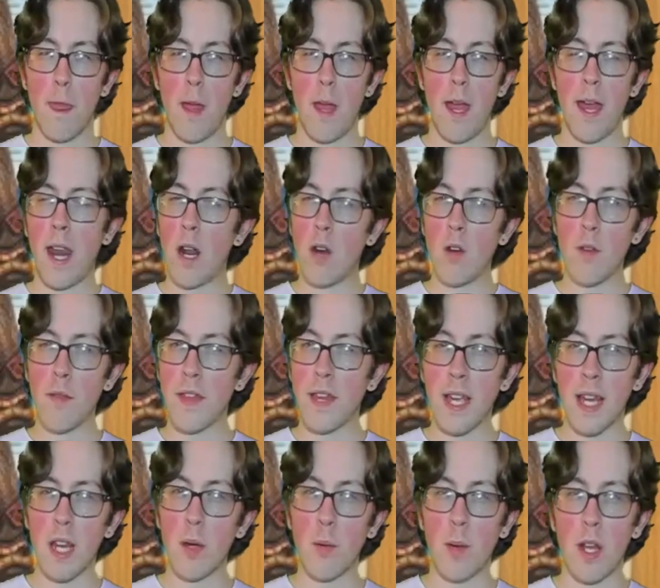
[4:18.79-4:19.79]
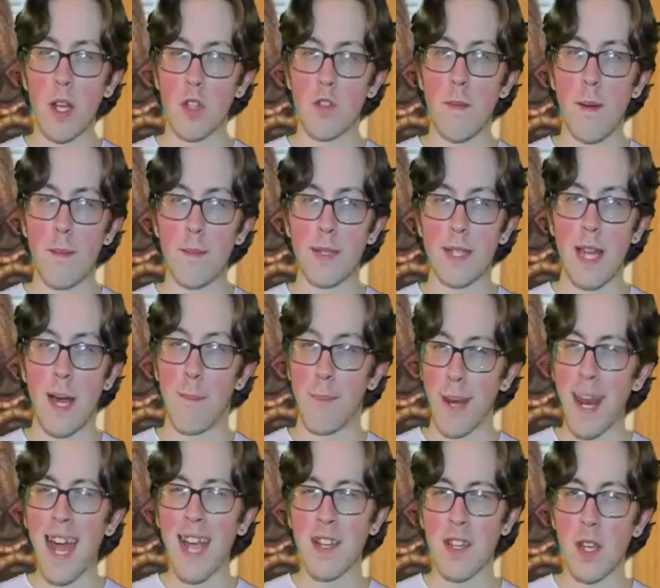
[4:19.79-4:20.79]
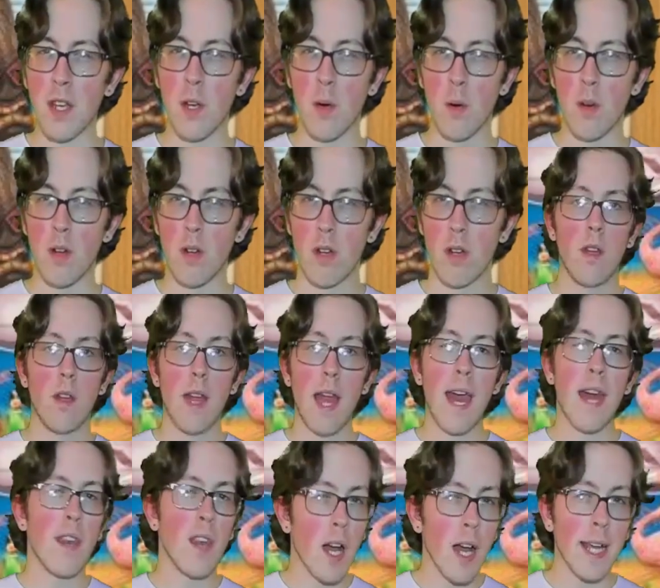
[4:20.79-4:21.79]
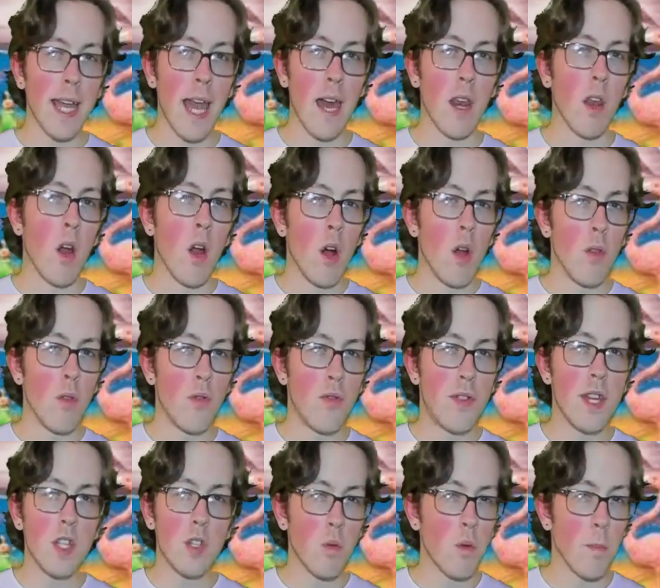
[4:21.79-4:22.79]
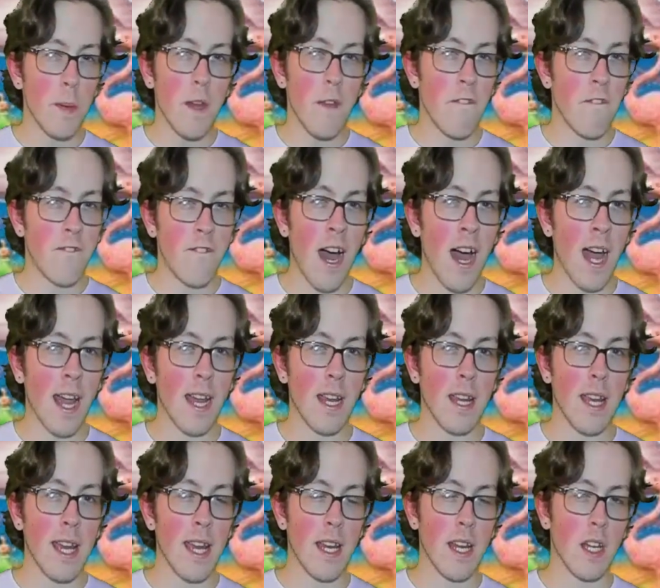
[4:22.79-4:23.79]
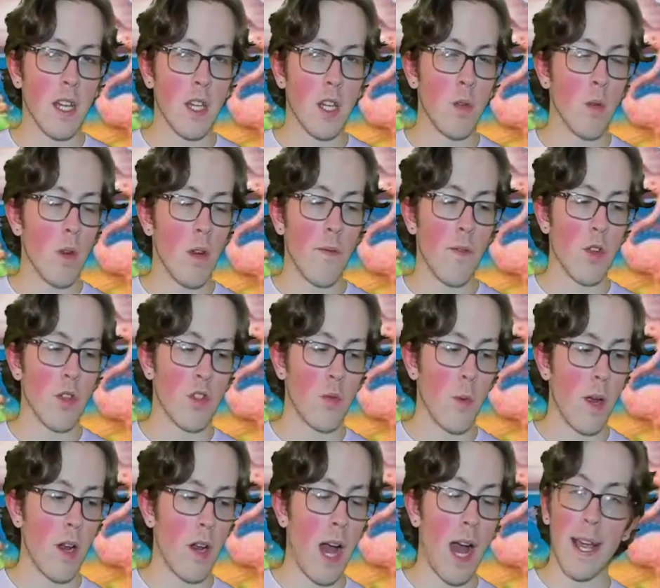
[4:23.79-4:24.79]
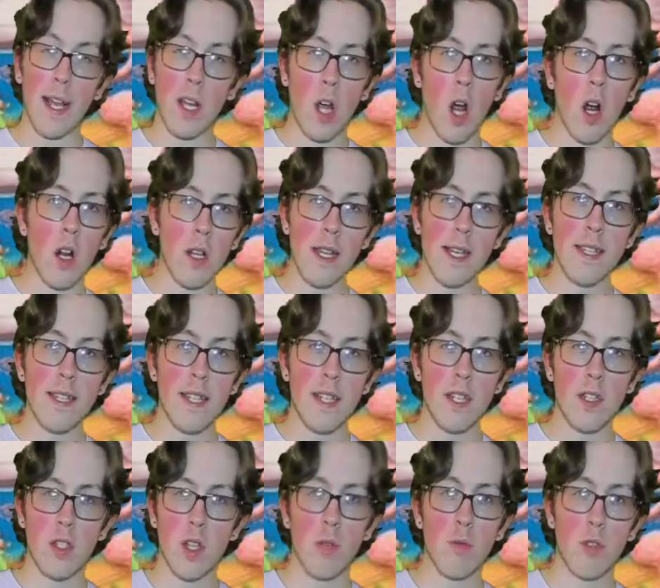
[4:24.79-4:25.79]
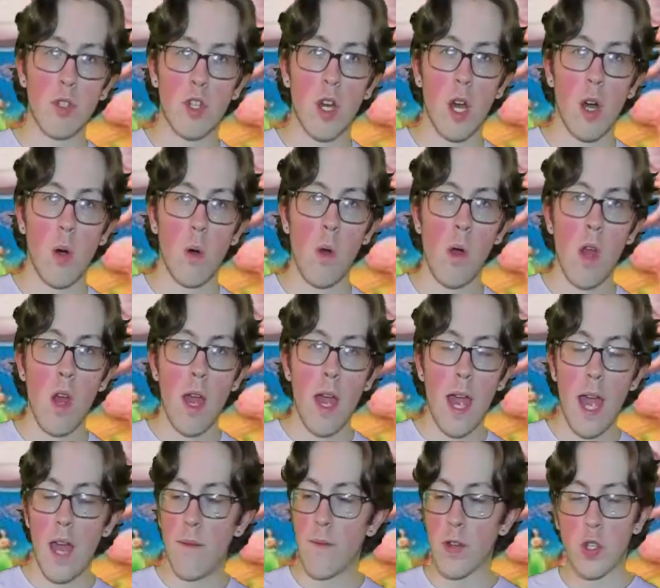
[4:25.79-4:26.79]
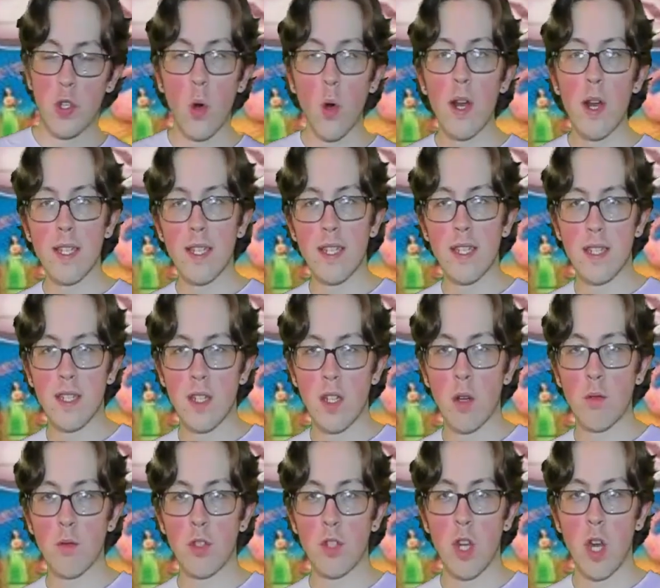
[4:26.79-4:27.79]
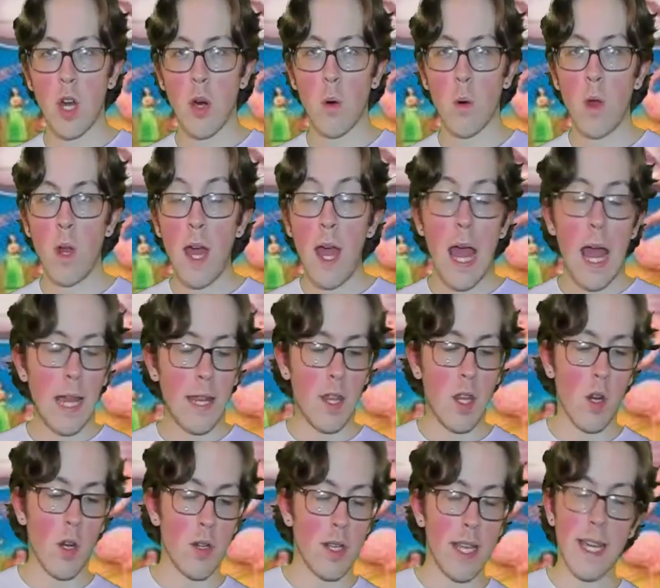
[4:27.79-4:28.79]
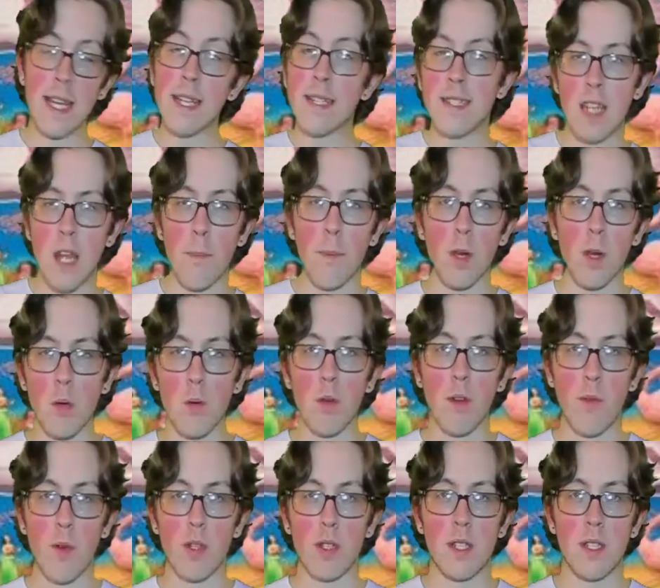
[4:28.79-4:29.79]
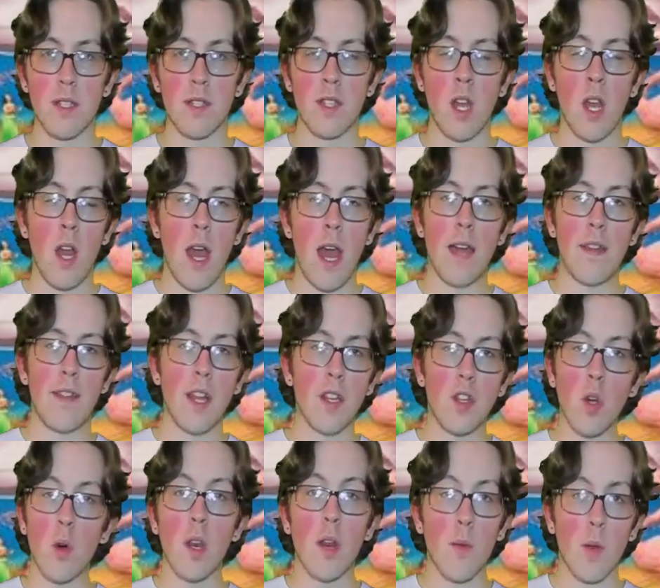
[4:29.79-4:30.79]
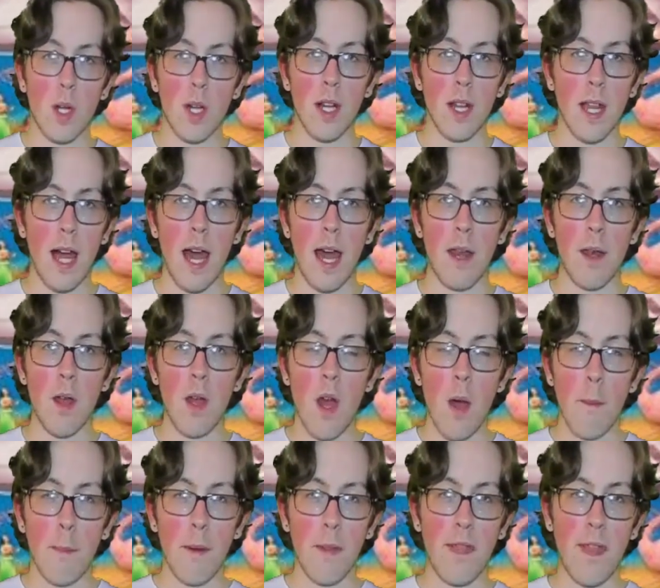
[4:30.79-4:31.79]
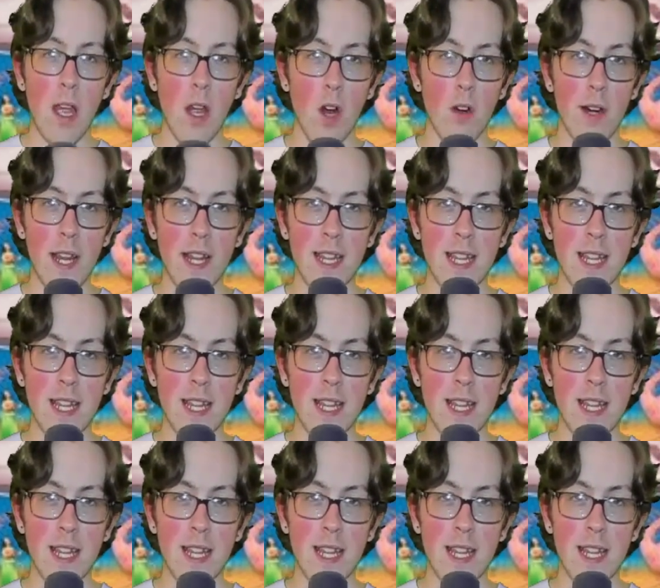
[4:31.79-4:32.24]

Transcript: And I don't think anyone else remembers that, but I do. And again, this would be fine in a universe where iCarly is in its own show and Victorious is its own show, and they're in separate universes, and they don't ever collide. But they are in